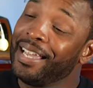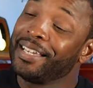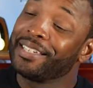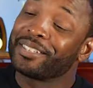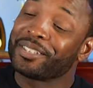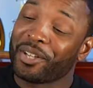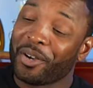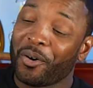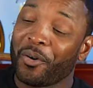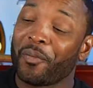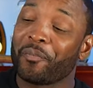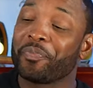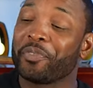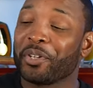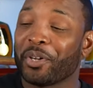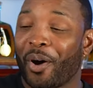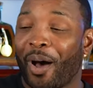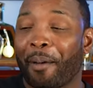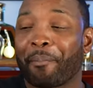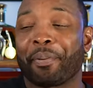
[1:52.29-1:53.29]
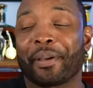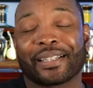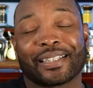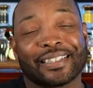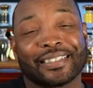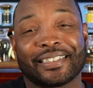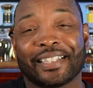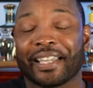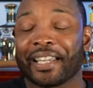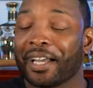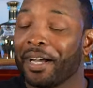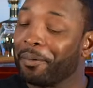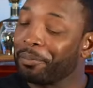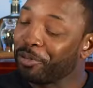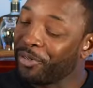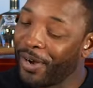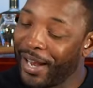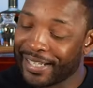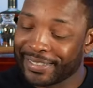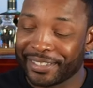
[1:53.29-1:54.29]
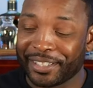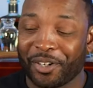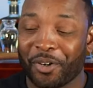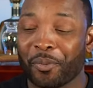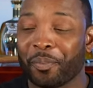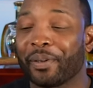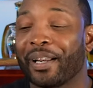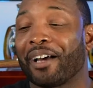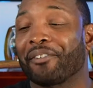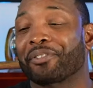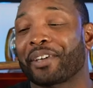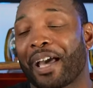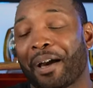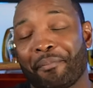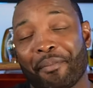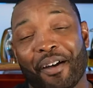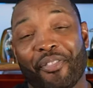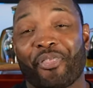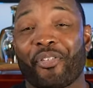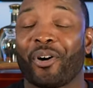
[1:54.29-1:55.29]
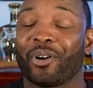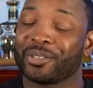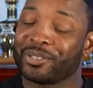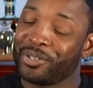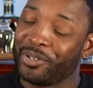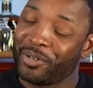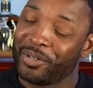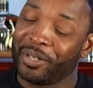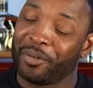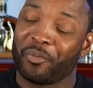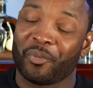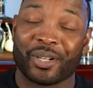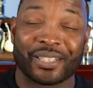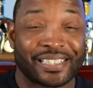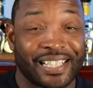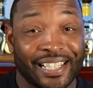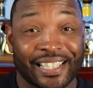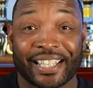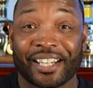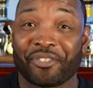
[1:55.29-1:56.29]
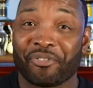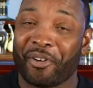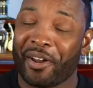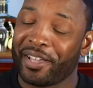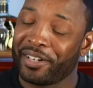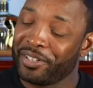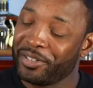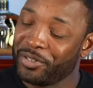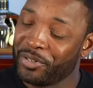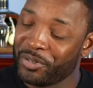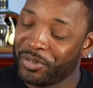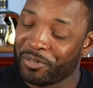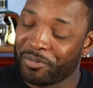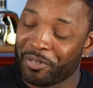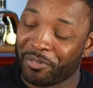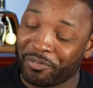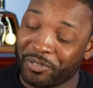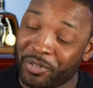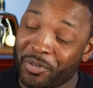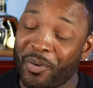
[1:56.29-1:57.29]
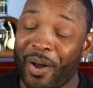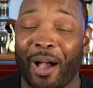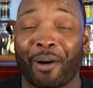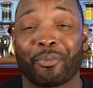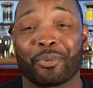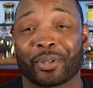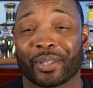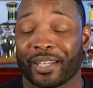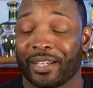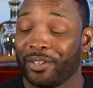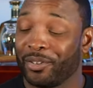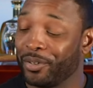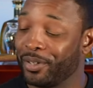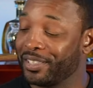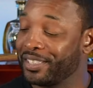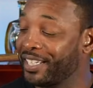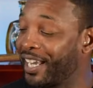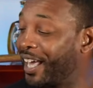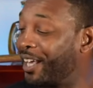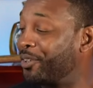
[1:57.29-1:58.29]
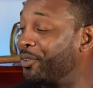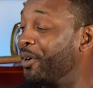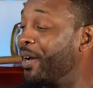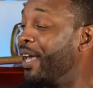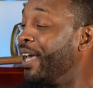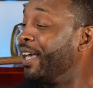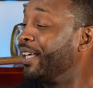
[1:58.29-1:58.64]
So, you know, I picked this thing up, cracked it open. I've got my thoughts on it. Once I get around to doing a review, I will get it on the channel.